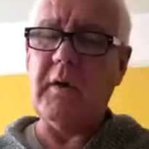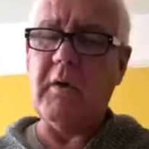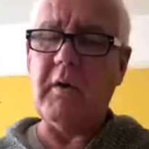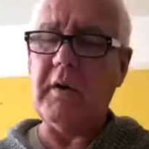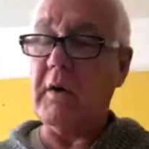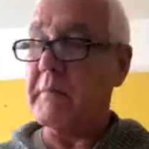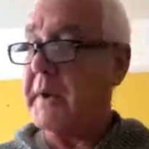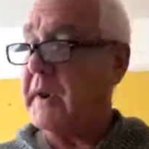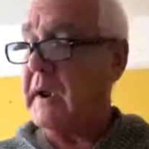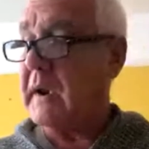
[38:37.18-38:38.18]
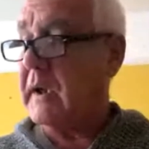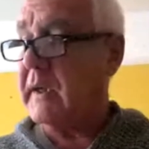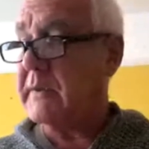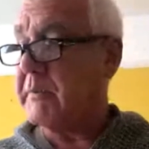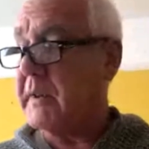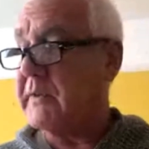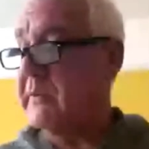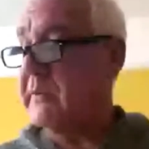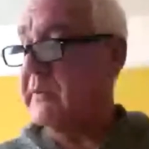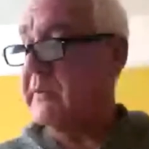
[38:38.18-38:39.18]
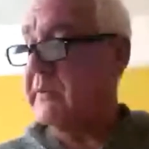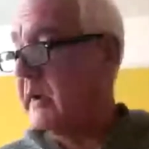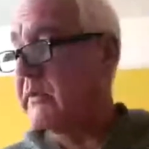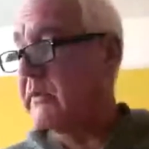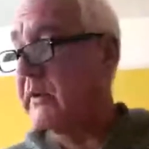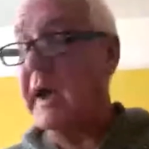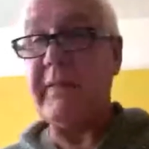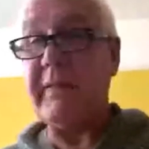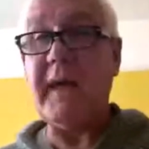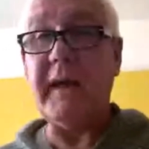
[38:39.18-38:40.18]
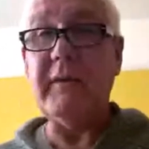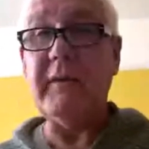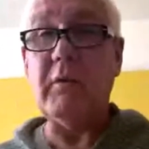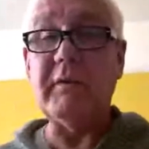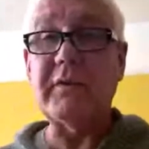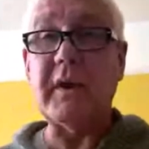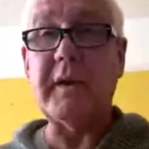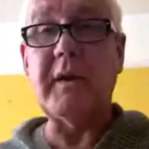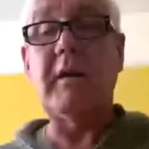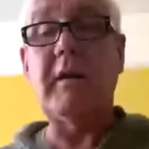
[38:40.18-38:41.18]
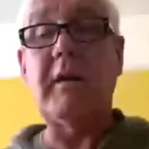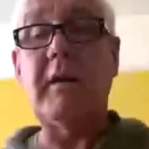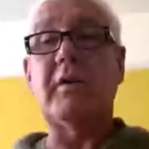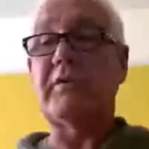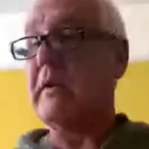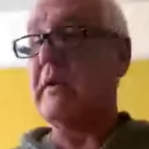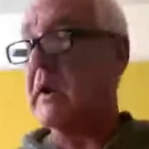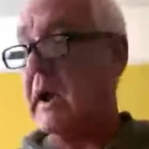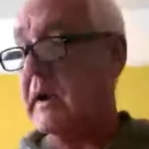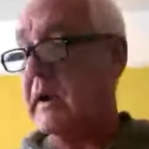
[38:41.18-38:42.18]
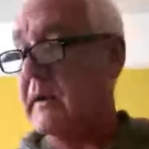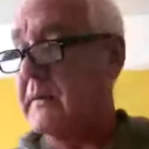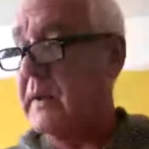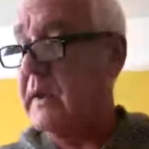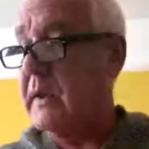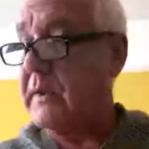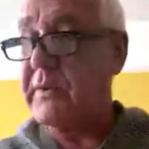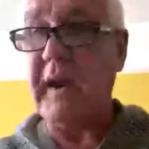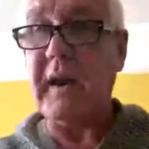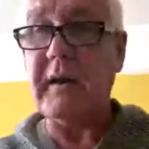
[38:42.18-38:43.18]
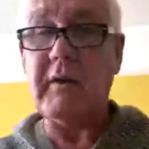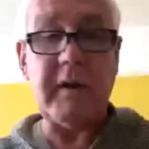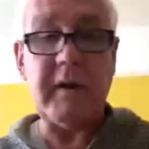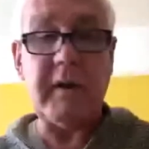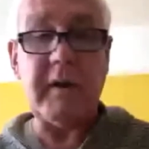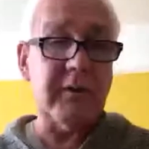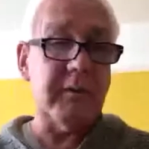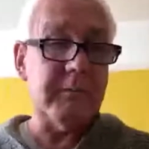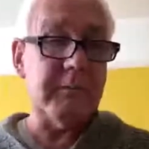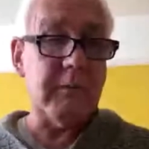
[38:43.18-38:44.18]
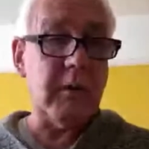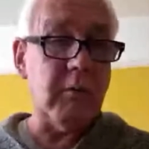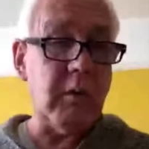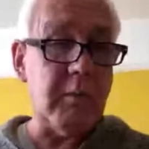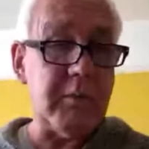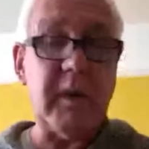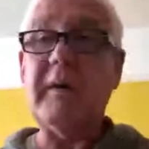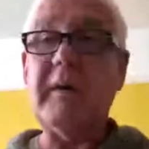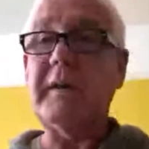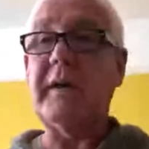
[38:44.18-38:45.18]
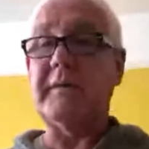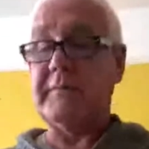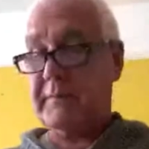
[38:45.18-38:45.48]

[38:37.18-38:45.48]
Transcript: Corey, you've got to be the unluckiest businessman in the country. And then all of a sudden, what a stroke of luck. Settling creditors. What a brilliant idea.